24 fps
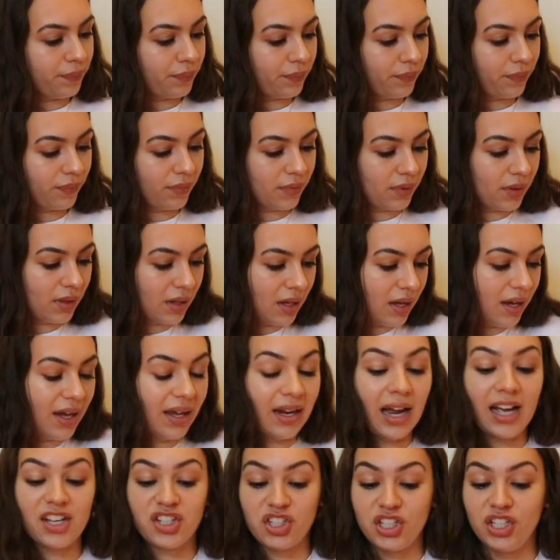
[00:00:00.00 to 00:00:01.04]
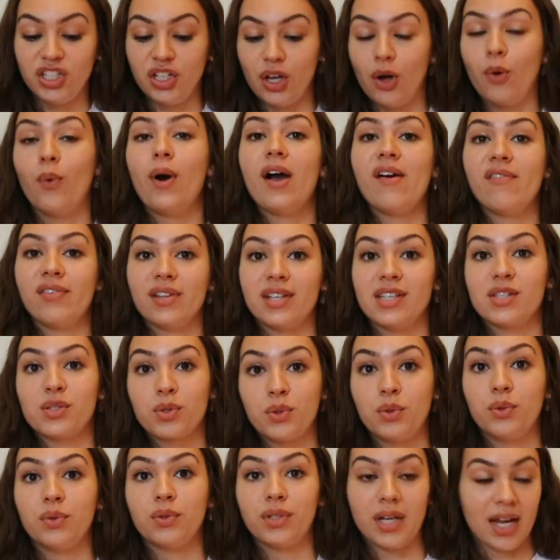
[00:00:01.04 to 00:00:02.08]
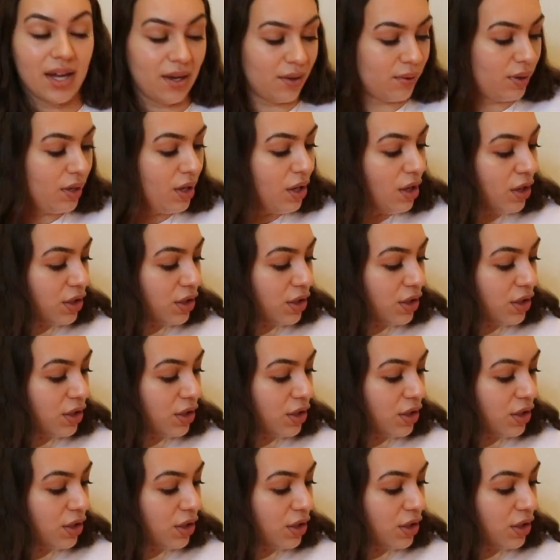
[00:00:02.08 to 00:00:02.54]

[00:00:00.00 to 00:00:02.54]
I actually know what everything's called now.